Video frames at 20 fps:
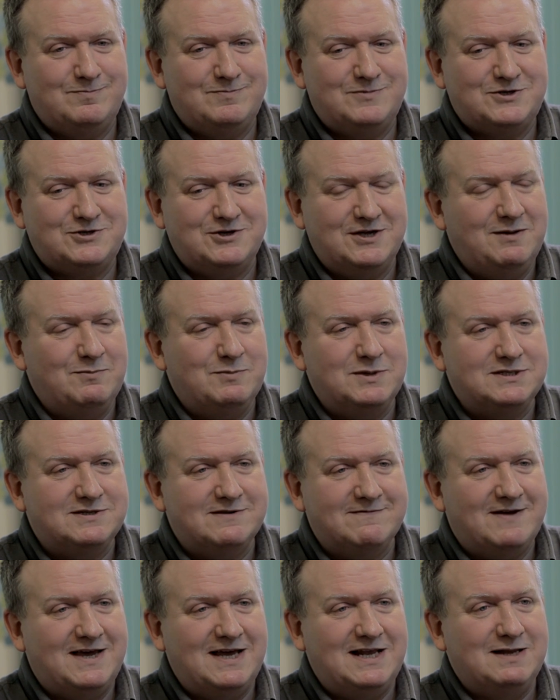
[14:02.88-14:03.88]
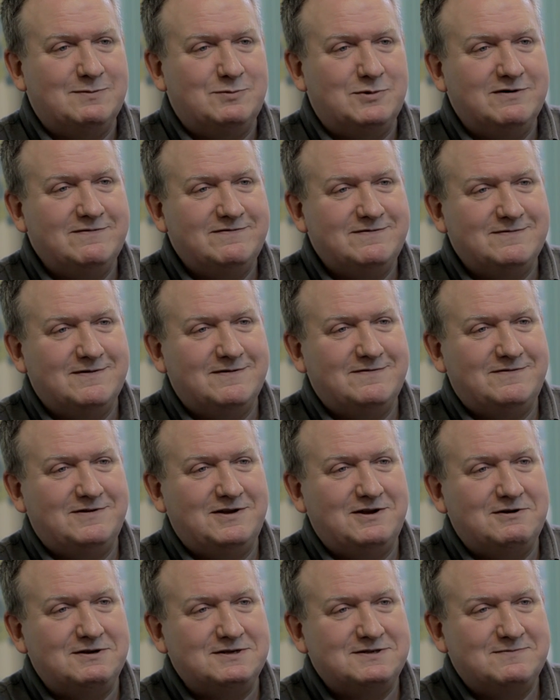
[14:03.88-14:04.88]
treatment available for a
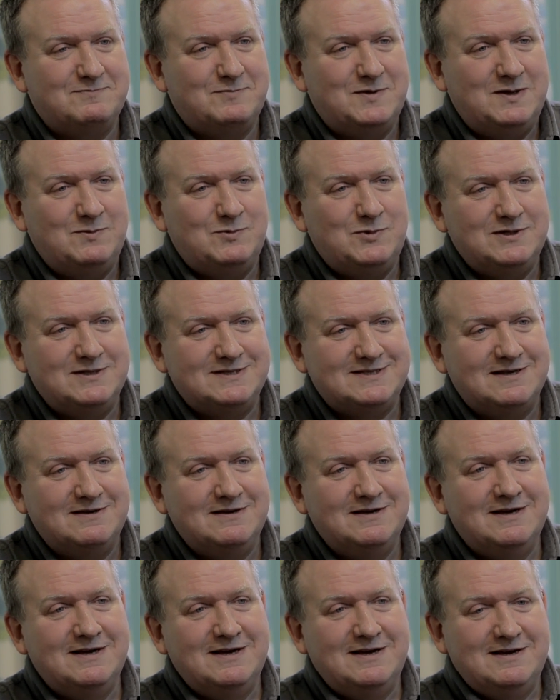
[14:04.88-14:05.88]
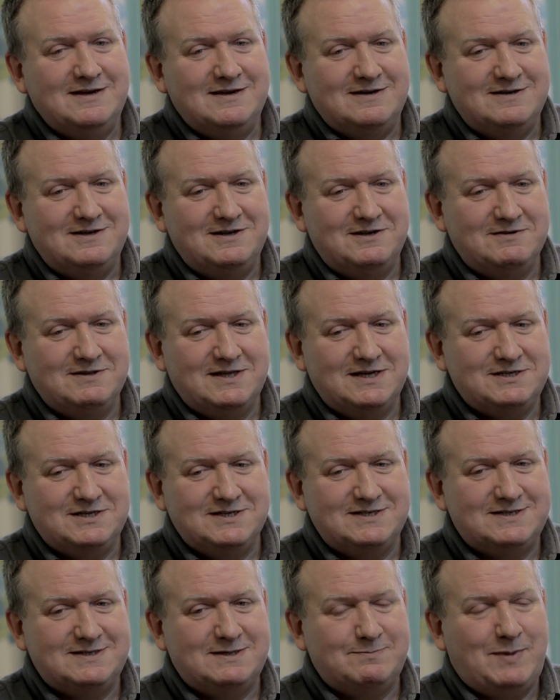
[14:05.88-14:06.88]
lot of people. So, you know, they're
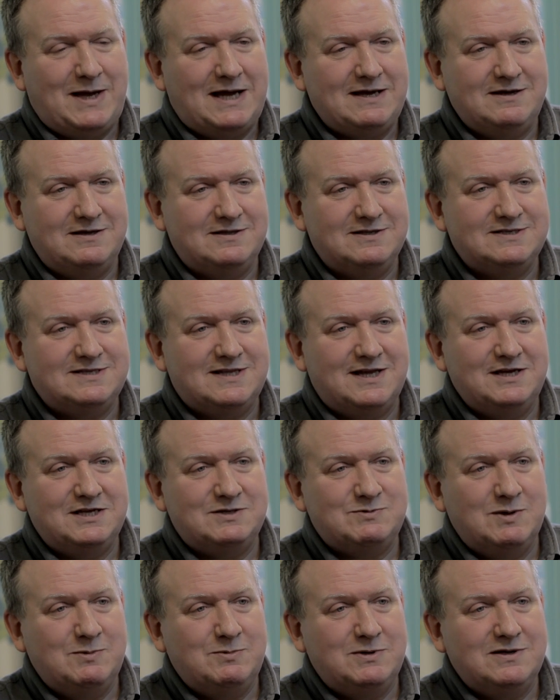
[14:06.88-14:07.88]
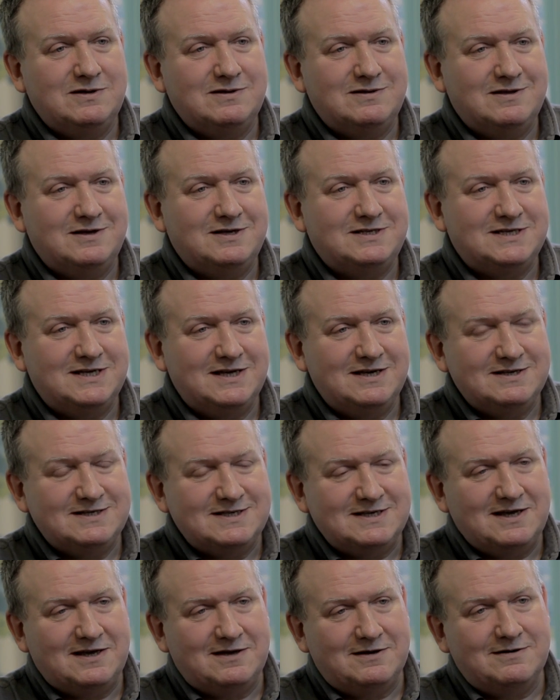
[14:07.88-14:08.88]
just back at the stage we were 30 years
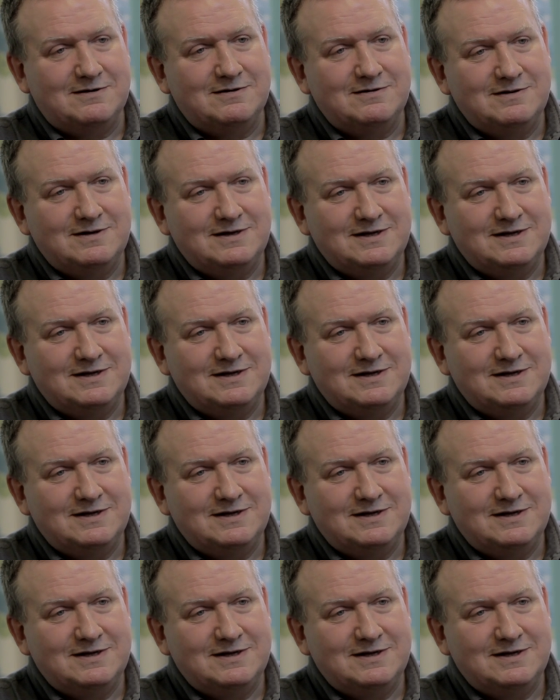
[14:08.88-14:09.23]
ago.